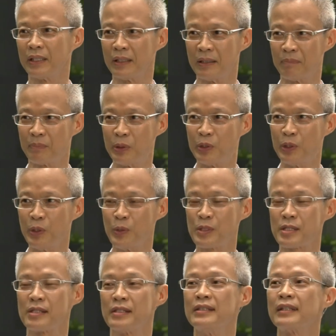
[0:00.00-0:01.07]
may
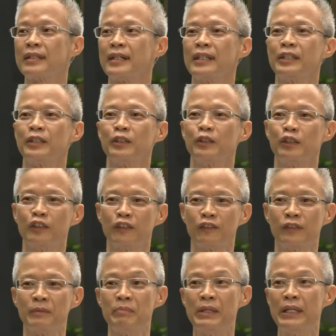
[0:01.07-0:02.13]
produce certain kind
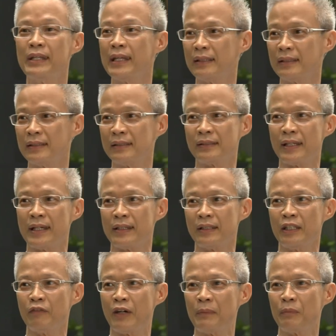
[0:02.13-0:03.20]
of meanings that
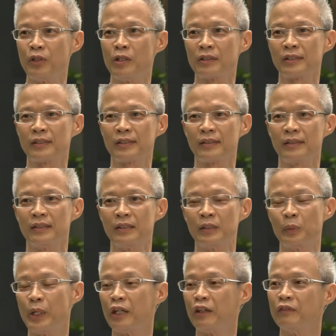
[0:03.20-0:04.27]
if I'm not
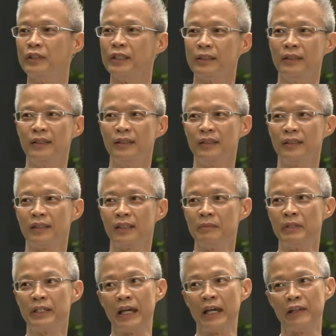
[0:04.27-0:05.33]
aware of it,
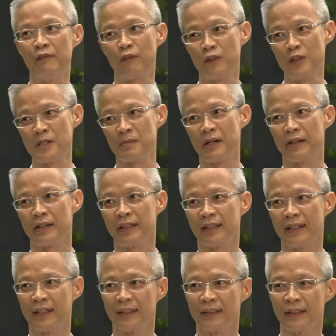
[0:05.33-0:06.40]
I may get influenced by
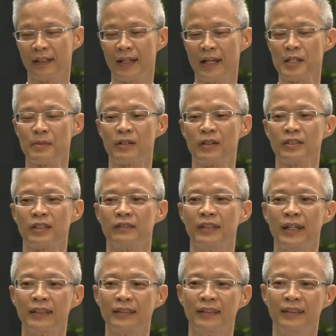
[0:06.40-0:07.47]
it, and hence because of
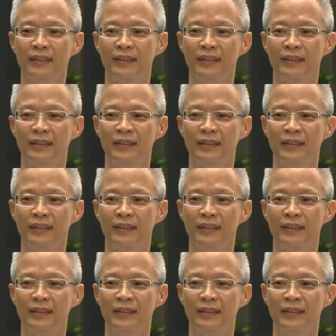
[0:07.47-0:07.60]
that,